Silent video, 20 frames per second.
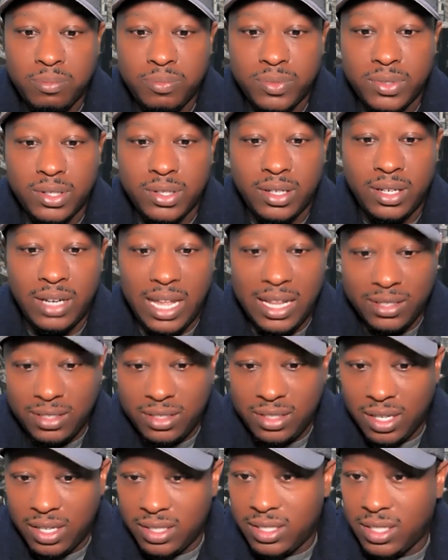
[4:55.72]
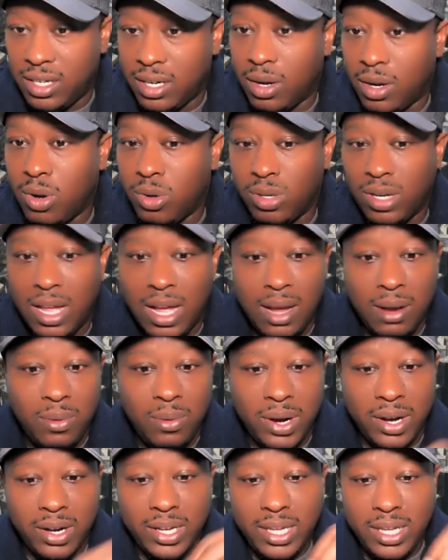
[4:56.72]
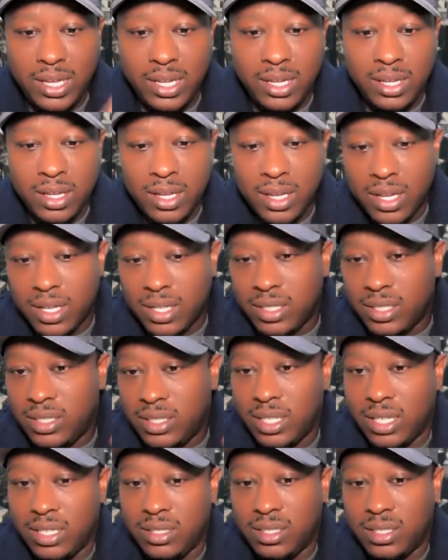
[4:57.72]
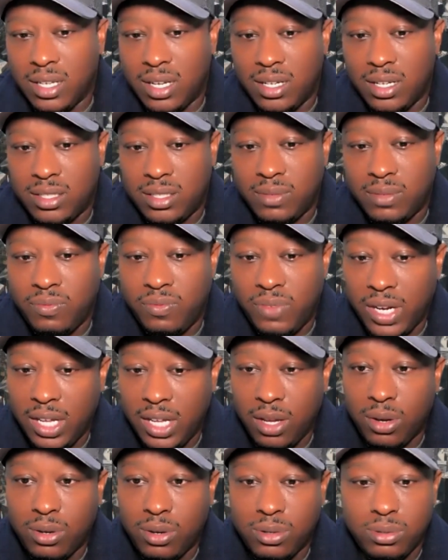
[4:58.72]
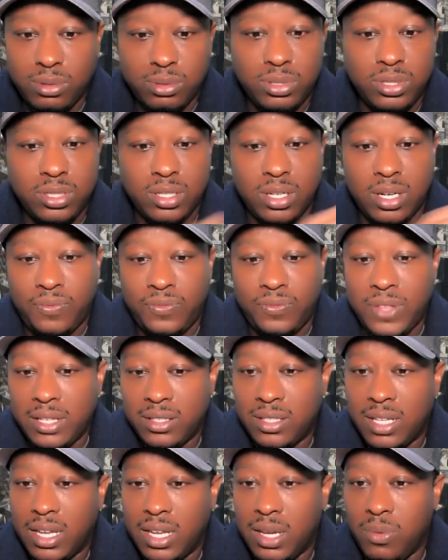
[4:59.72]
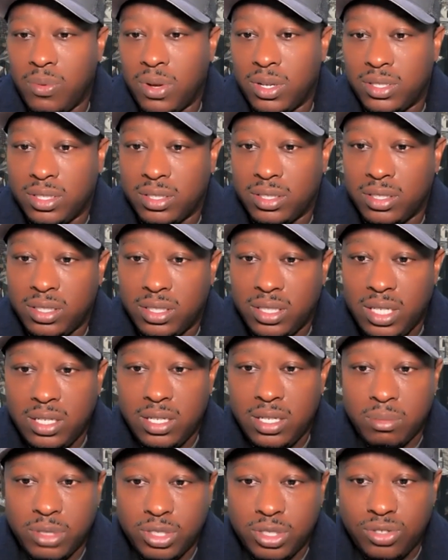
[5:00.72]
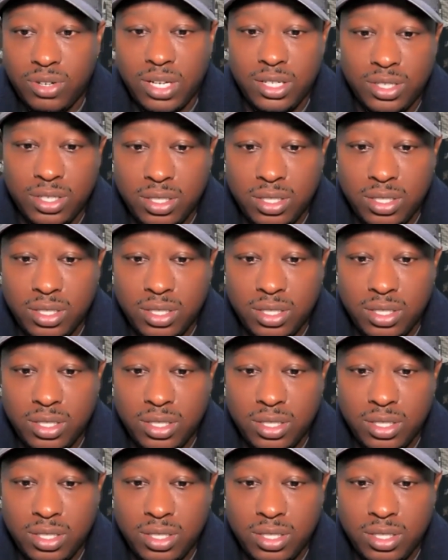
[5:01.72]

Les does it a whole lot where he sends us videos of things that he wants us to see, demonstrations